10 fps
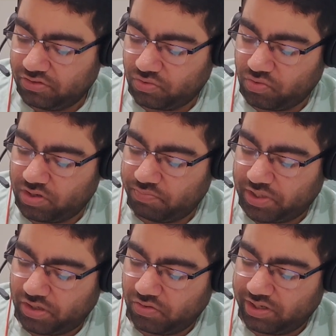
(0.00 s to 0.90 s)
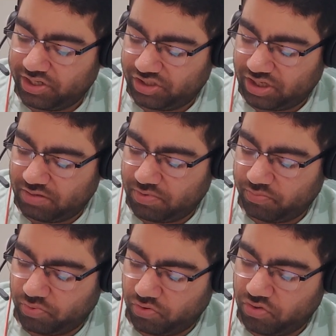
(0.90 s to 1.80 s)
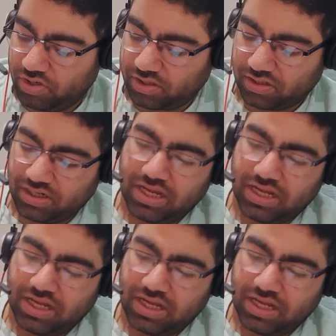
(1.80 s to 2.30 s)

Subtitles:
through a particular HTTP port,